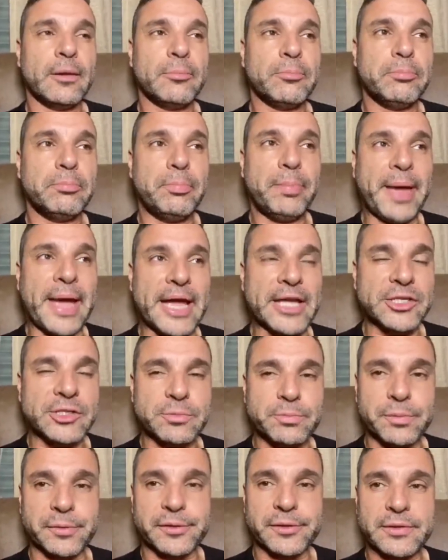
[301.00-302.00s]

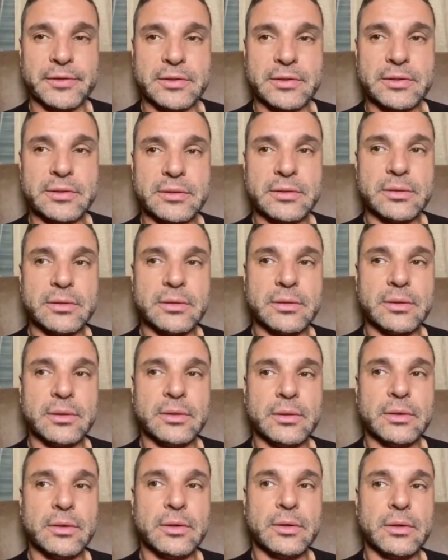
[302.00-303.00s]
passports
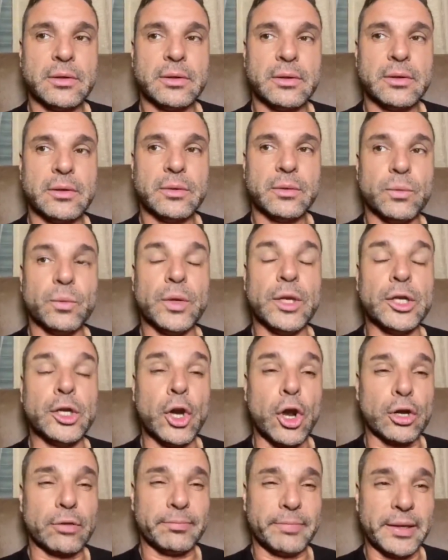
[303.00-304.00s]
will
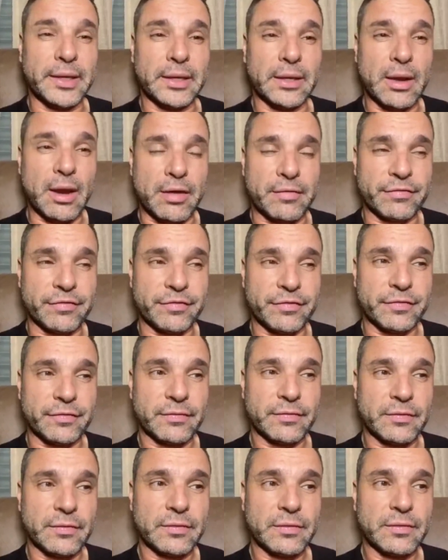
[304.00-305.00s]
not be enough
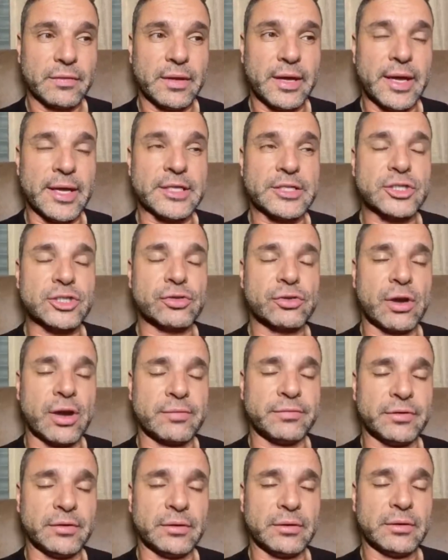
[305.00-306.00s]
as
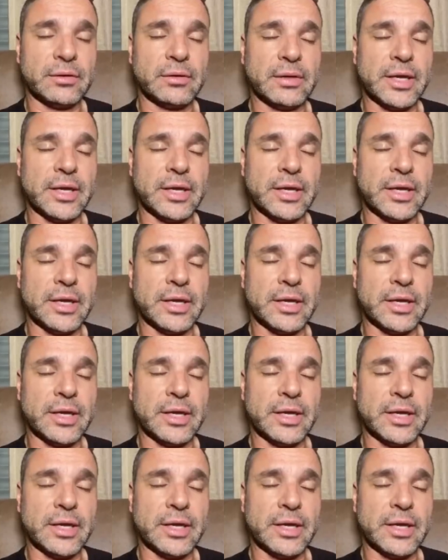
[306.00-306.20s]
travel